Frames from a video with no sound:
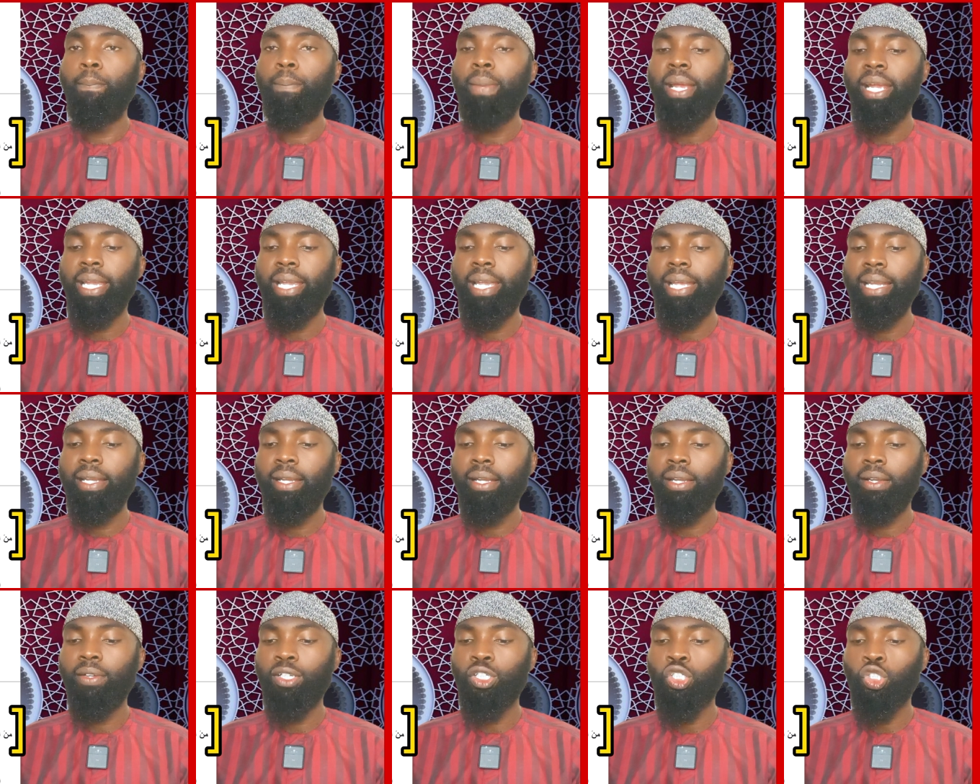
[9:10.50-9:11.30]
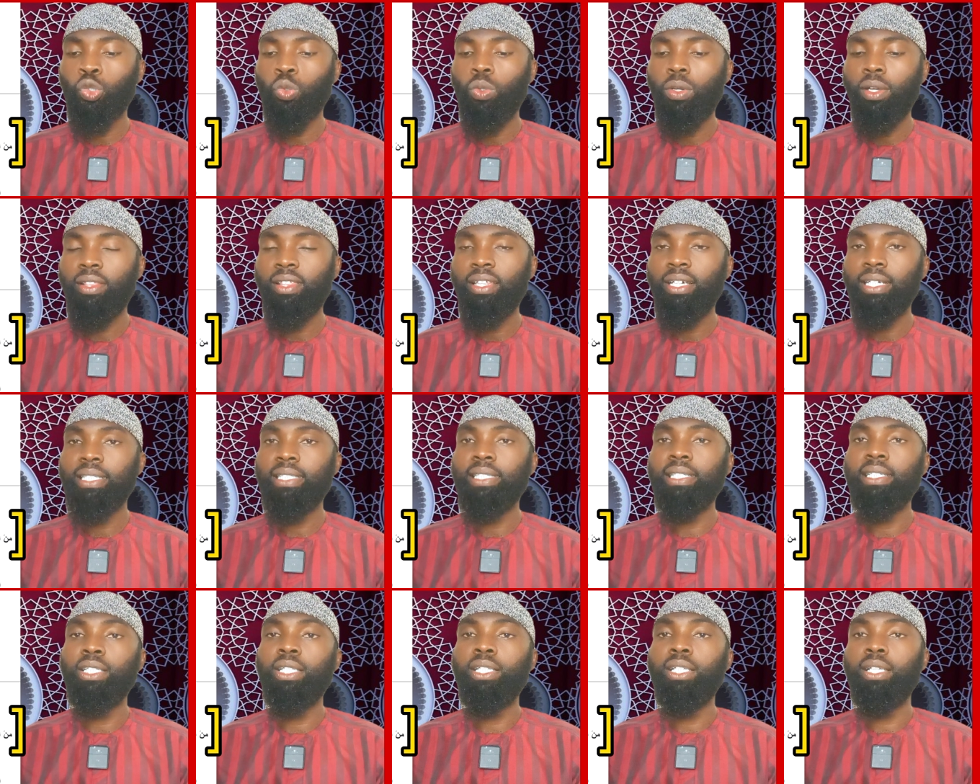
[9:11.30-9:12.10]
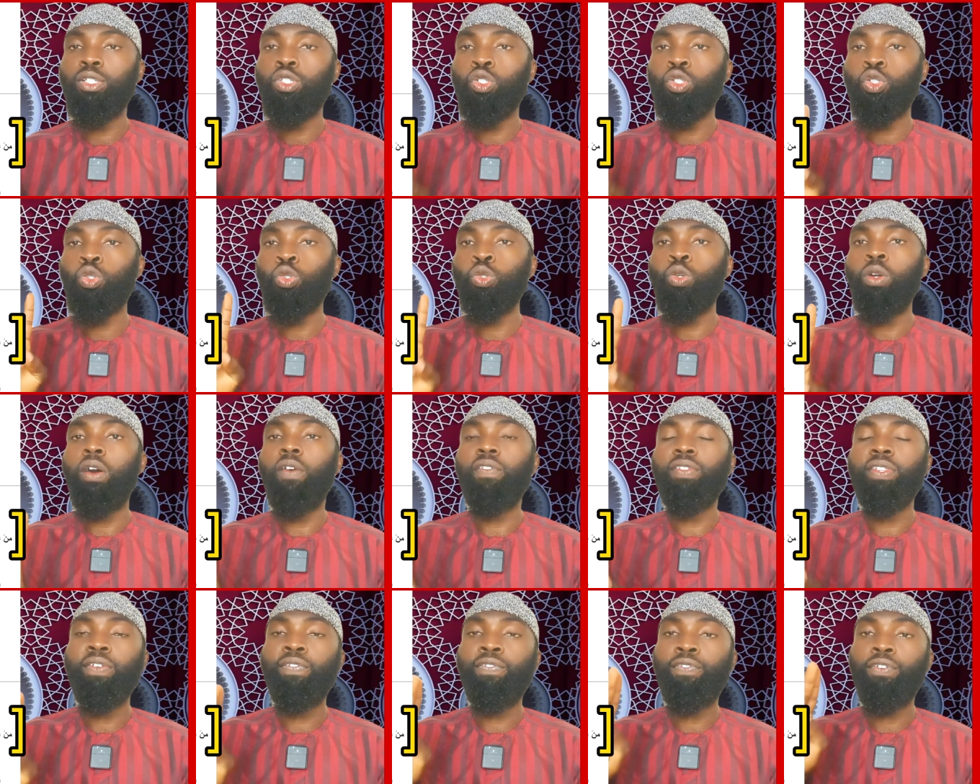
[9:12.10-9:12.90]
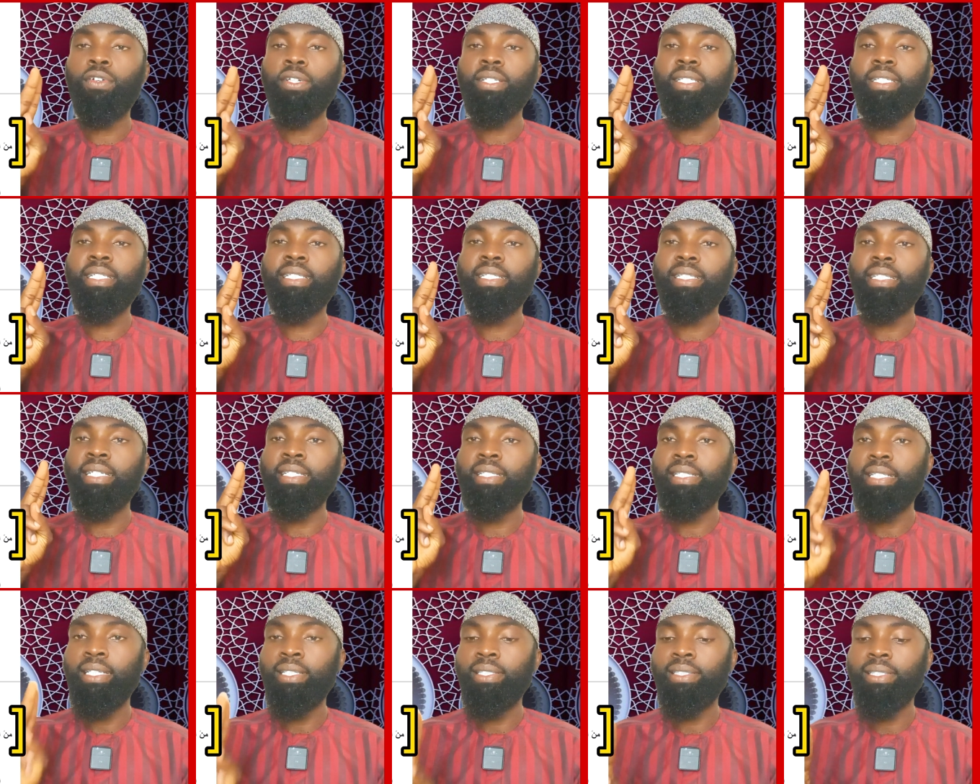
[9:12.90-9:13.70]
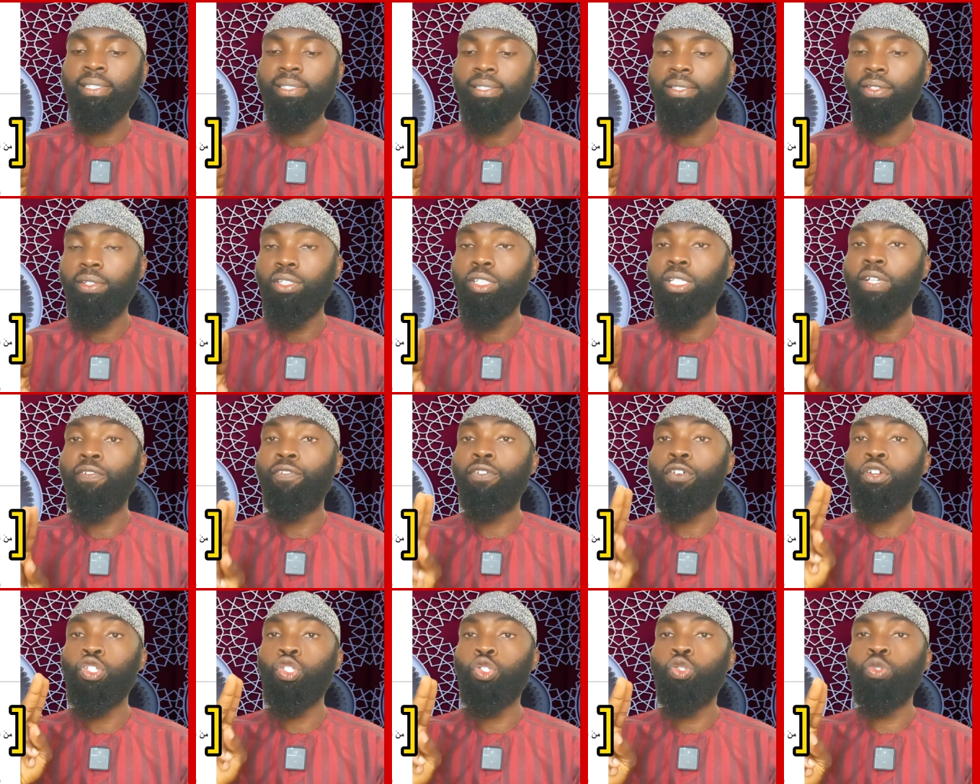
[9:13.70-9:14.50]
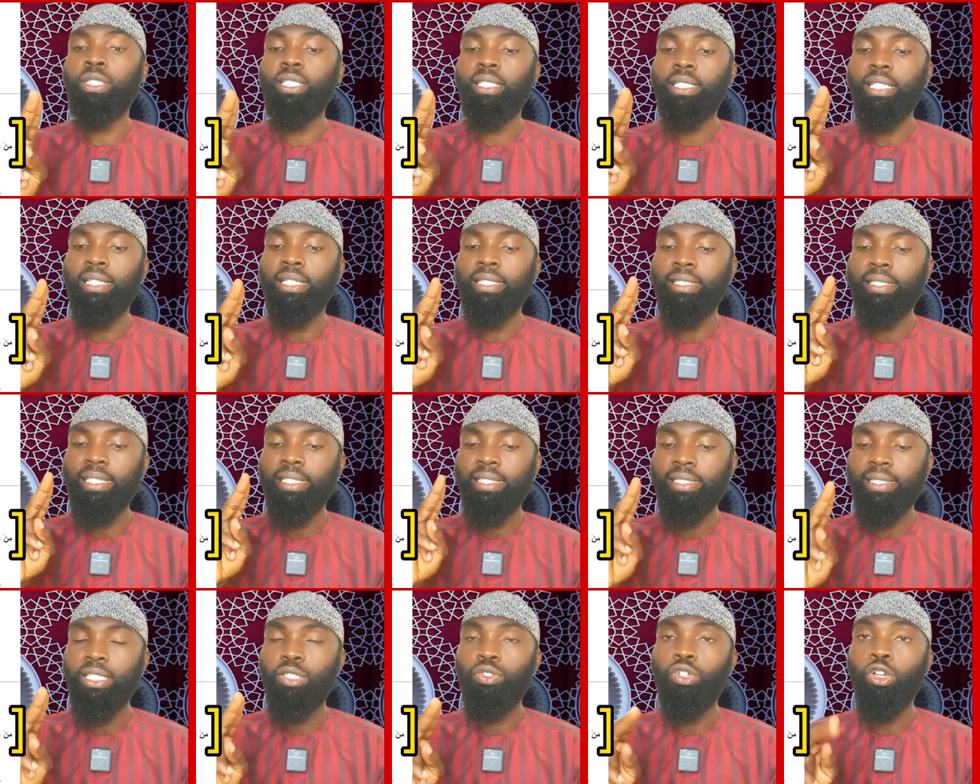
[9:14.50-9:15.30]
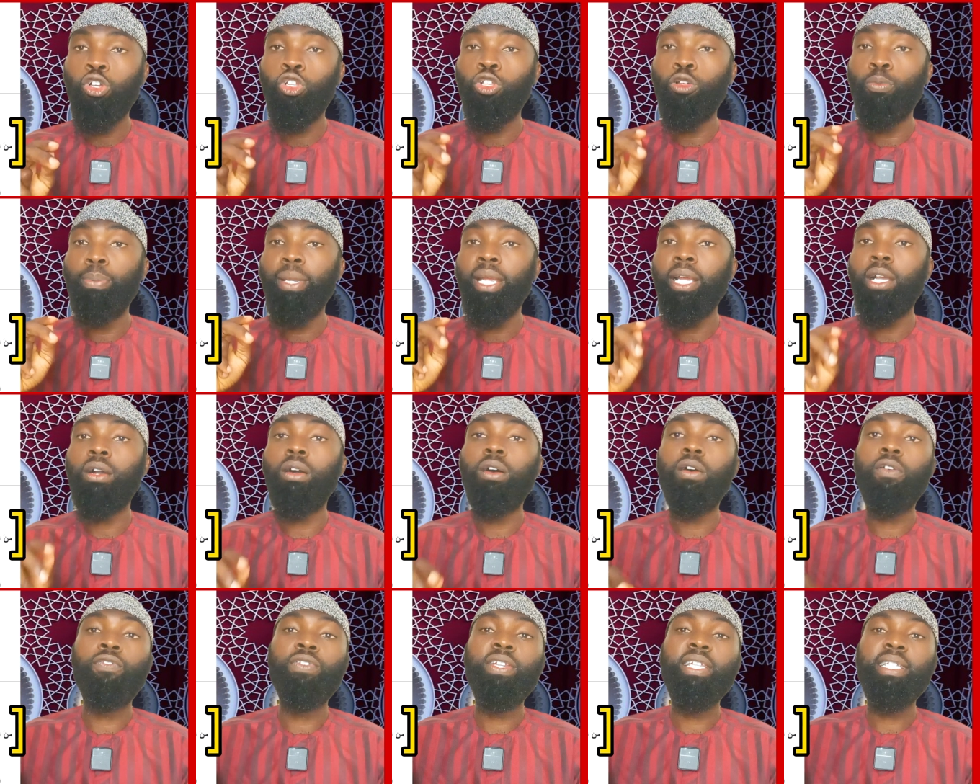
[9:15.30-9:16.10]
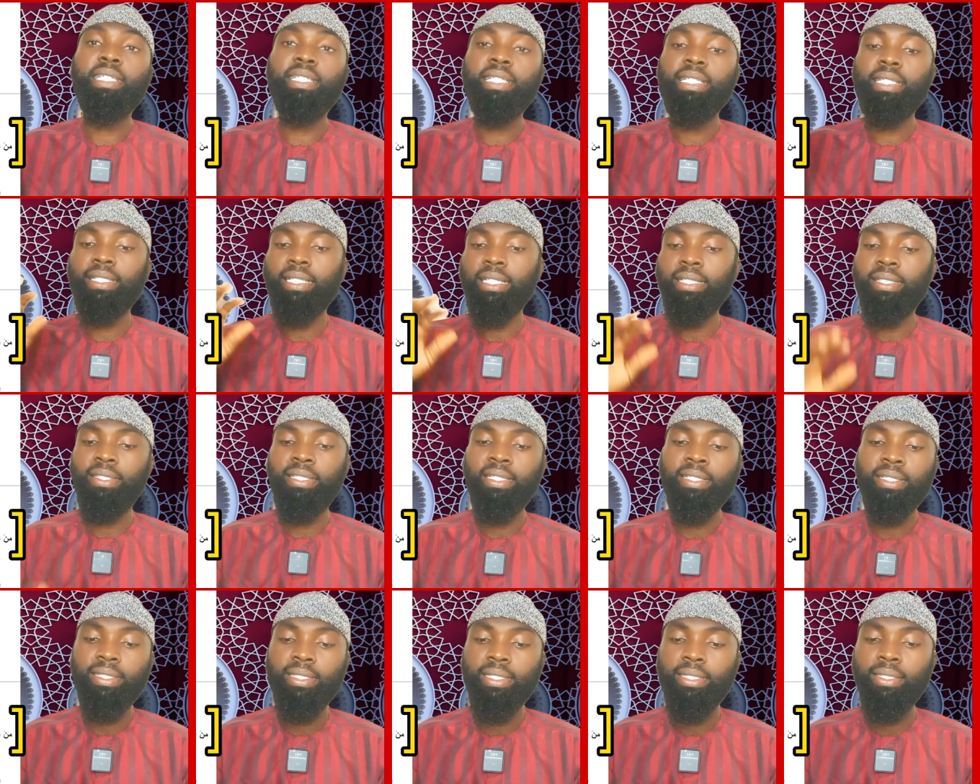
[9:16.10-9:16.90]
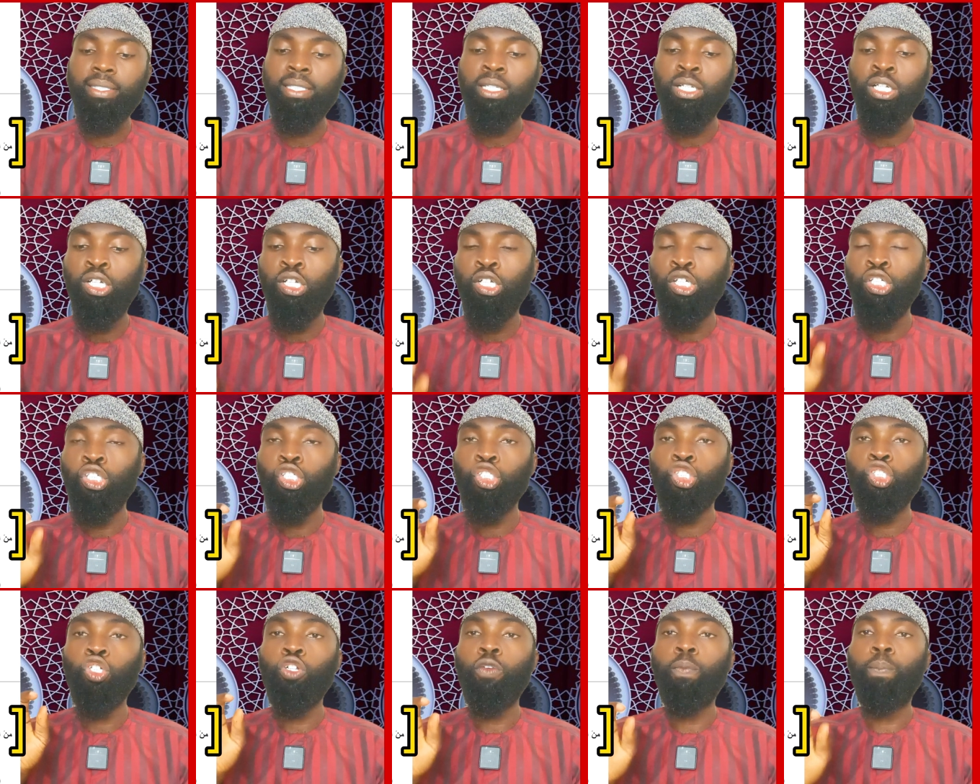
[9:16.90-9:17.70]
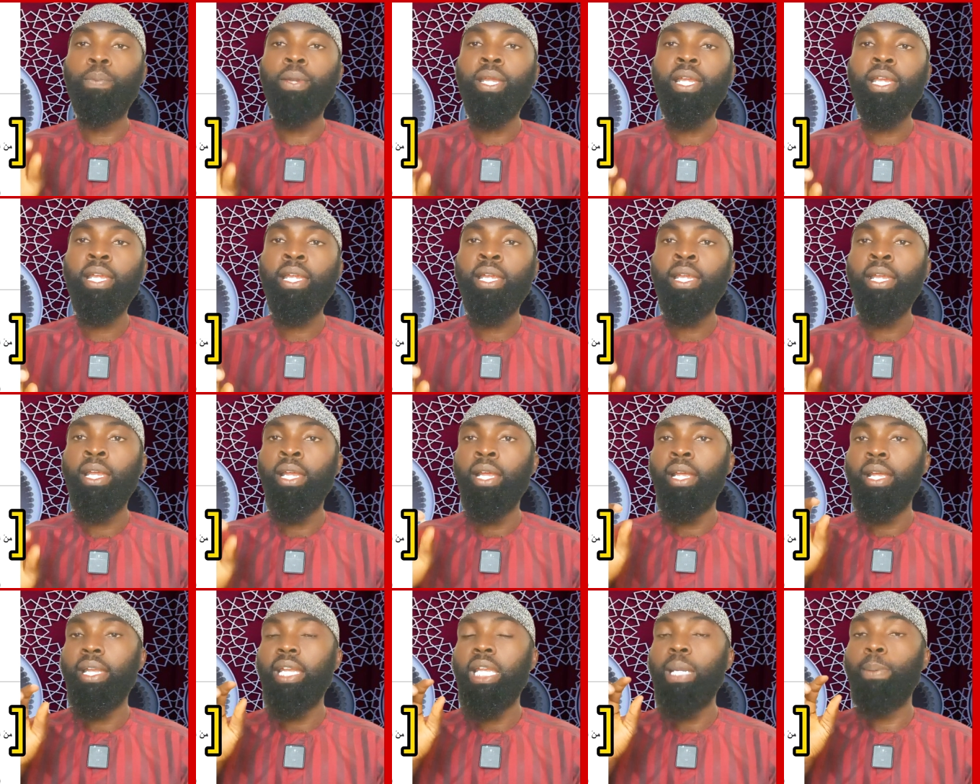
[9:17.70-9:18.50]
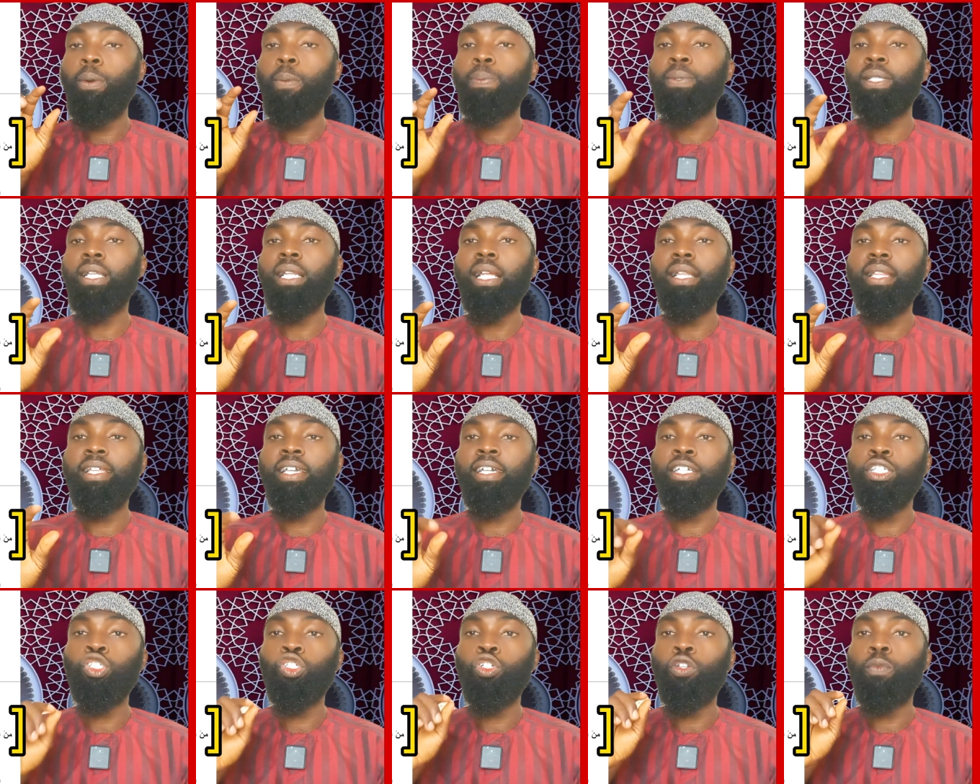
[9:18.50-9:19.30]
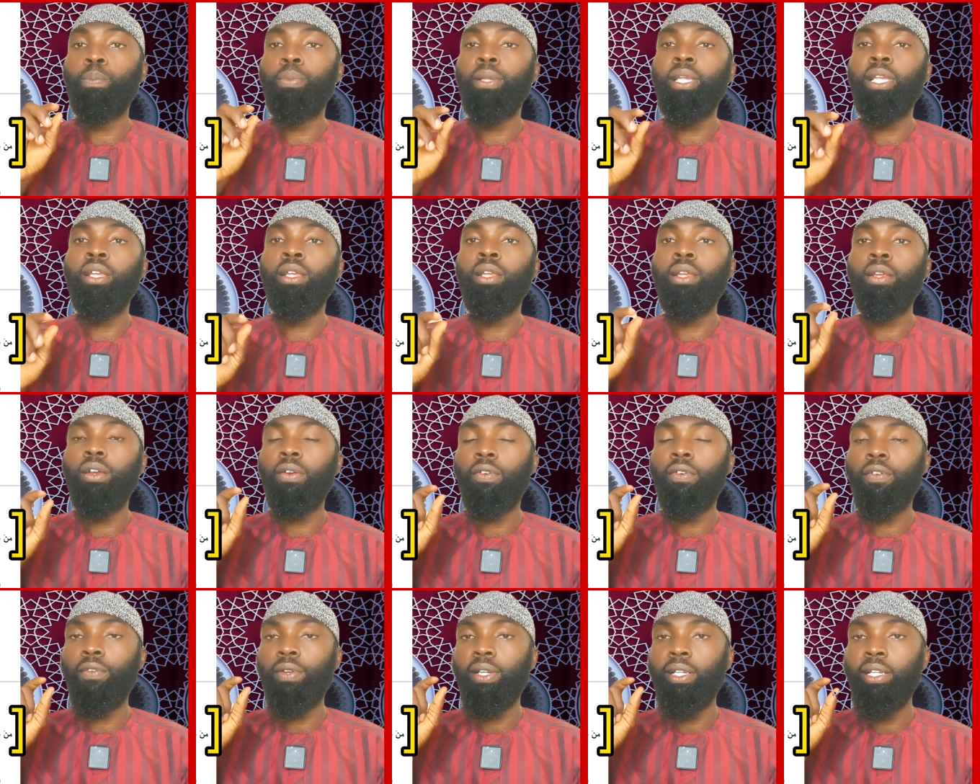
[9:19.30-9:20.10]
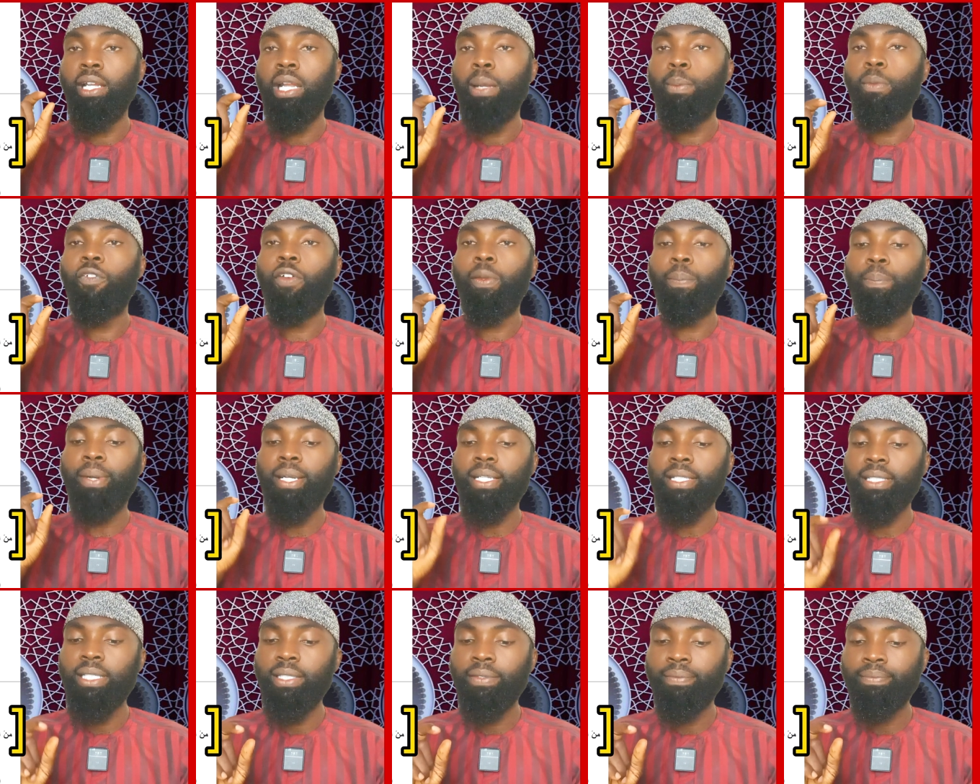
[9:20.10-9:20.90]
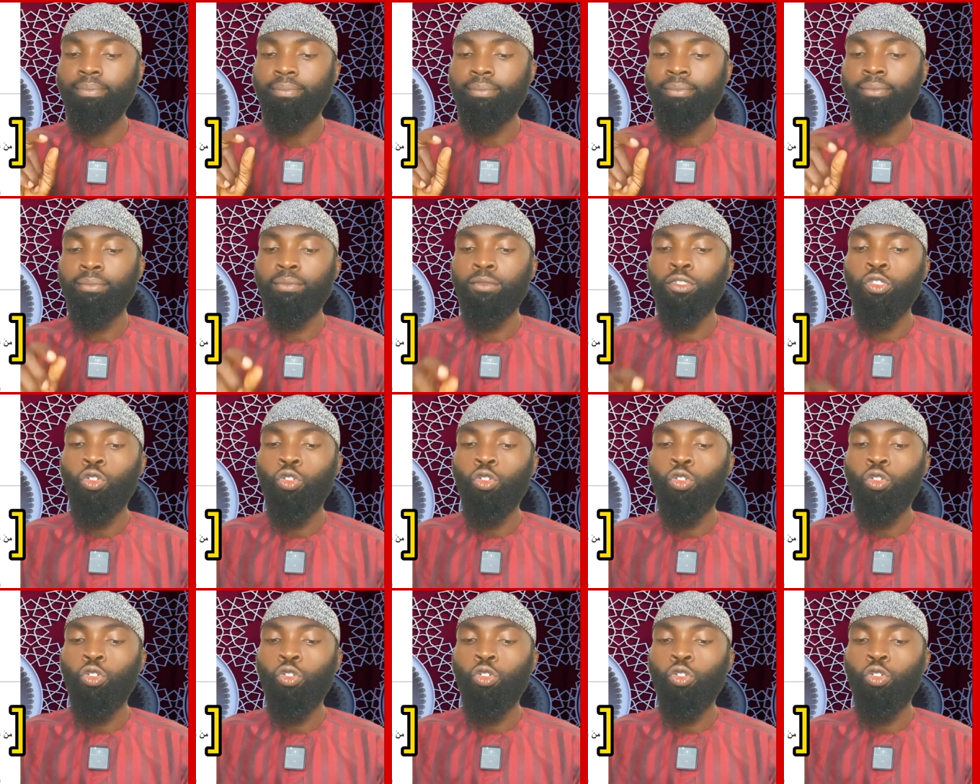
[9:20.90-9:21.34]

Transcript: Making sure that the first two sentences you're going to make of these 6 sentences should be, the mubtada there should be the name of a person,